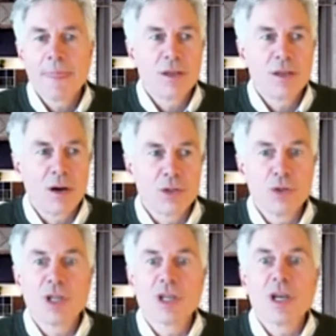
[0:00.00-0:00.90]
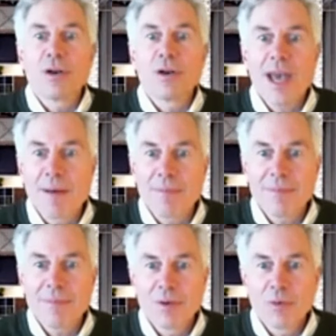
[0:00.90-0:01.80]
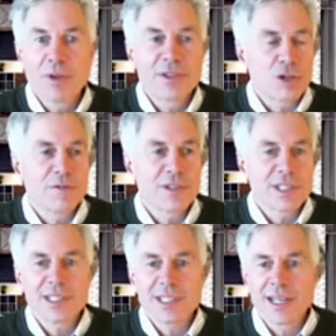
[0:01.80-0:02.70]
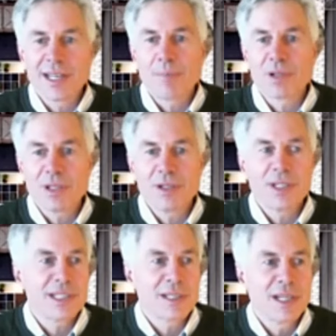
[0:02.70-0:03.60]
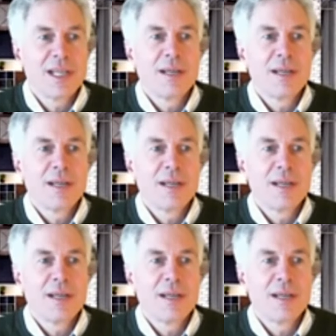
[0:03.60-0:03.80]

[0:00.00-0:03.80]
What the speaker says: you can go to them with services and opportunities